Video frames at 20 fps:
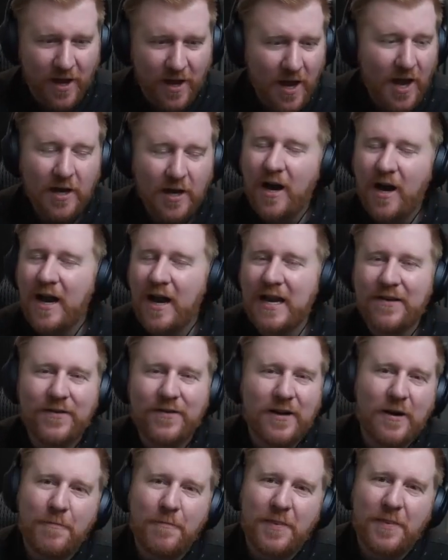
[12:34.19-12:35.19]
Not even an
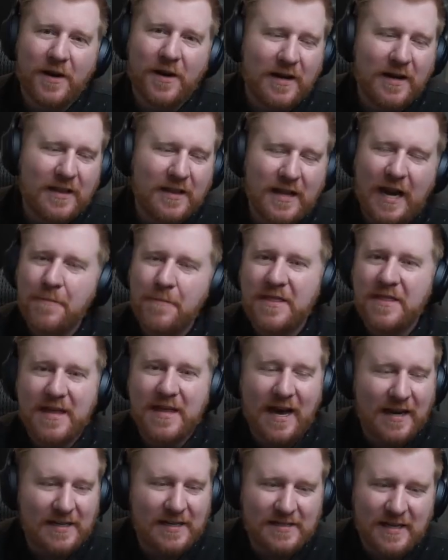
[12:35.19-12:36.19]
ability that I'd be that
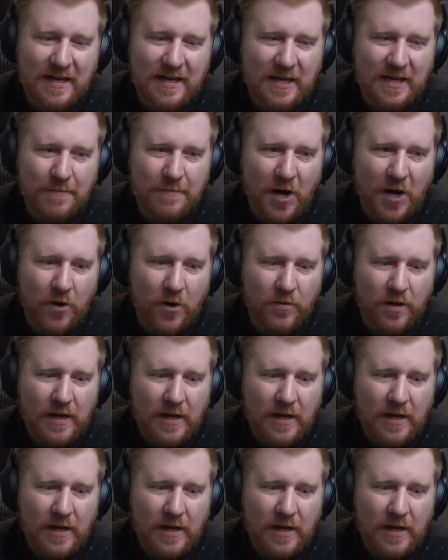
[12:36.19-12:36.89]
excited about